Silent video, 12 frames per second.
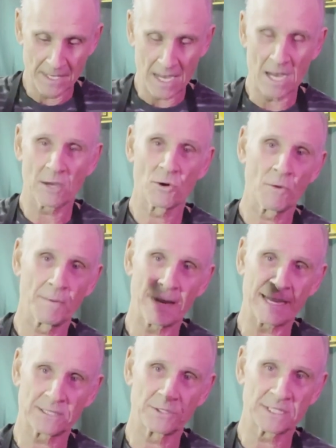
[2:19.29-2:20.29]
I'll go
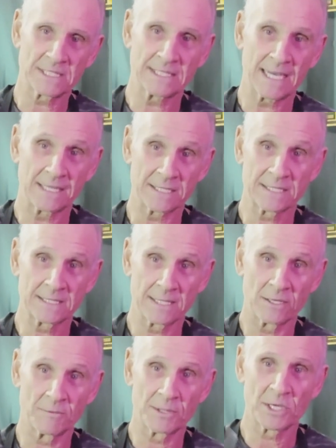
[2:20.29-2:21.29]
back to the stainless
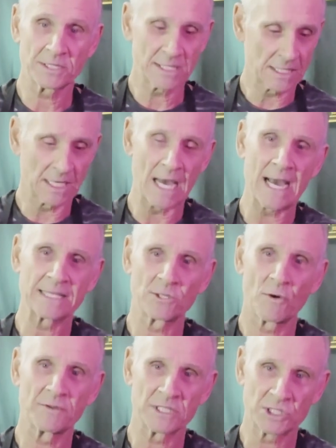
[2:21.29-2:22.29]
steel because it glides
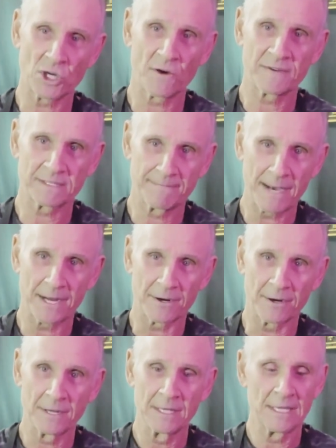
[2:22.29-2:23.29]
over the surface
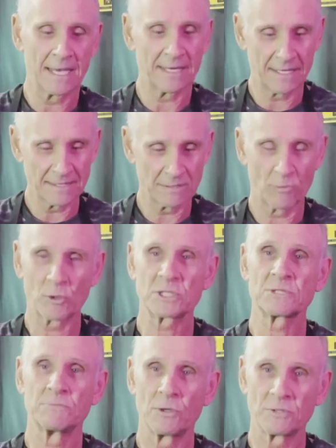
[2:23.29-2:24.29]
better and leaves a more
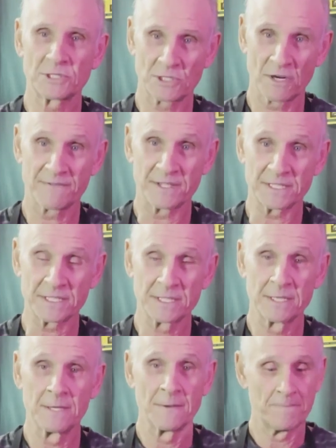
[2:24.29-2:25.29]
smooth surface.
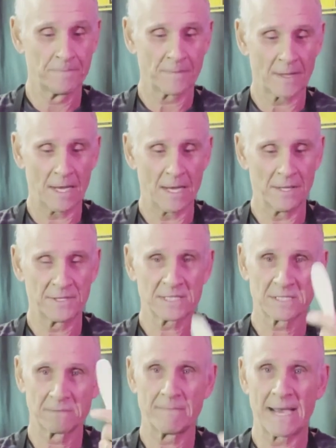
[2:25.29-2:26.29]

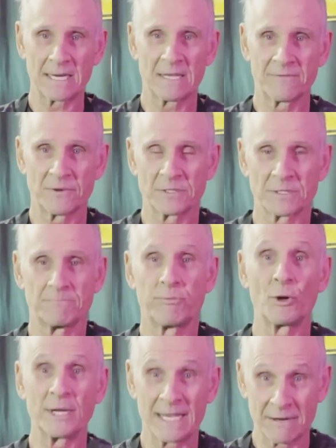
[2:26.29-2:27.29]
This is mainly for just
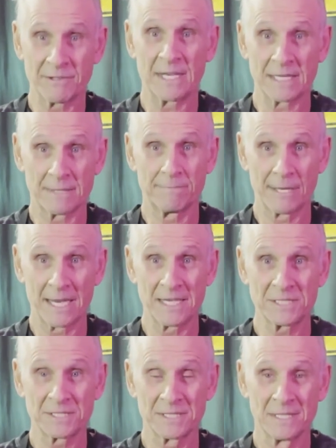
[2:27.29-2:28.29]
putting everything into
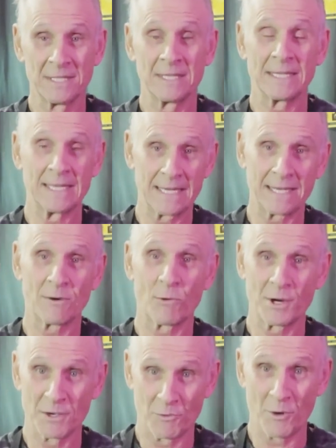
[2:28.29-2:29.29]
place, getting it
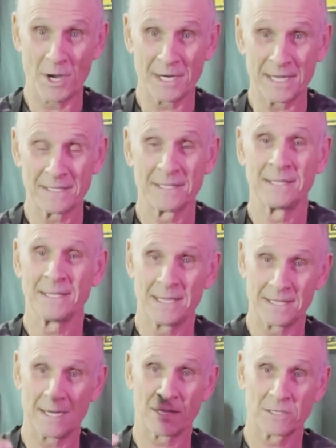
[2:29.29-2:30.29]
where you want it,
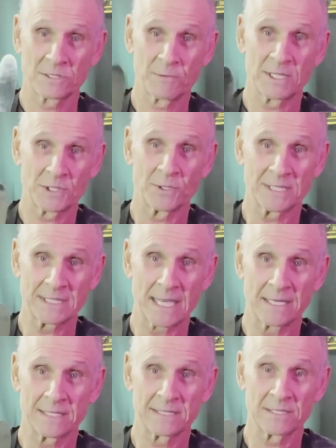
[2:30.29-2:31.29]
and then I'll switch to a
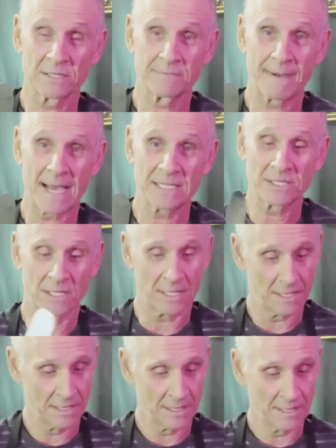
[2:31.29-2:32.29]
stainless steel
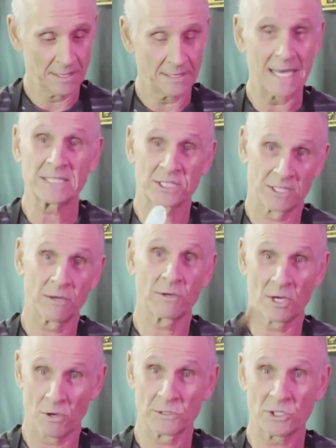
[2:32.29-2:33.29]
spatula. That still
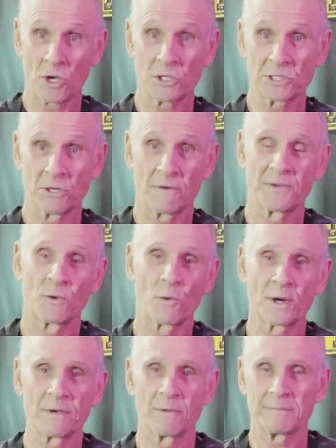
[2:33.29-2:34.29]
goes also if you're
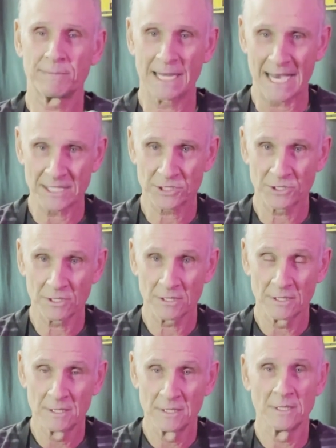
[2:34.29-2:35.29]
working with plaster,
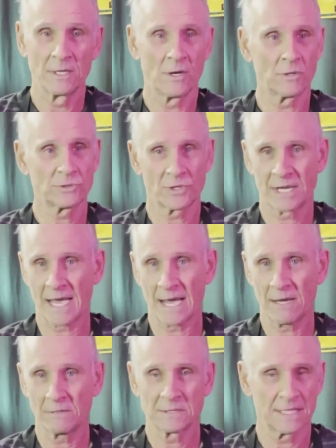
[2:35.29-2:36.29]

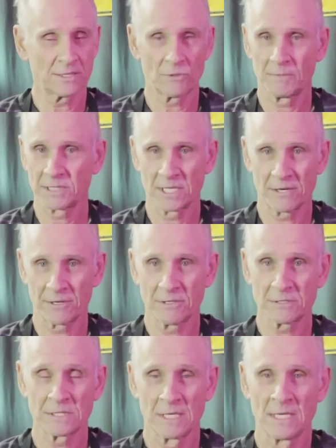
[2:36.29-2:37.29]
ultracal, dental
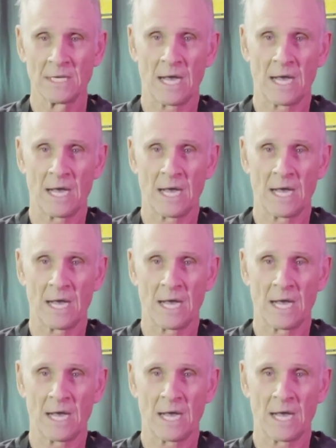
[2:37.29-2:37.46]
materials.